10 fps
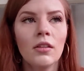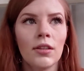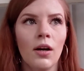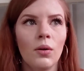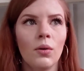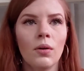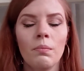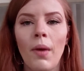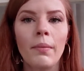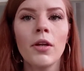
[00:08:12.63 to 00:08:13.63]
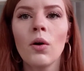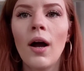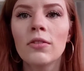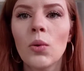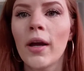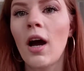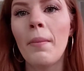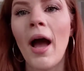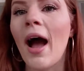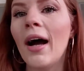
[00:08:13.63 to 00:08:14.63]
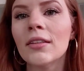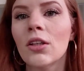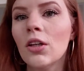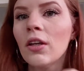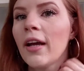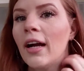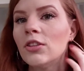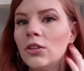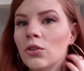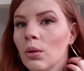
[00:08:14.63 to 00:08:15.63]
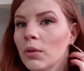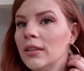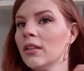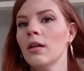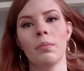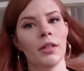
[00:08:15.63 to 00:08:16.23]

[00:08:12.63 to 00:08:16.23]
So maybe you don't have to wake up as early as you normally did,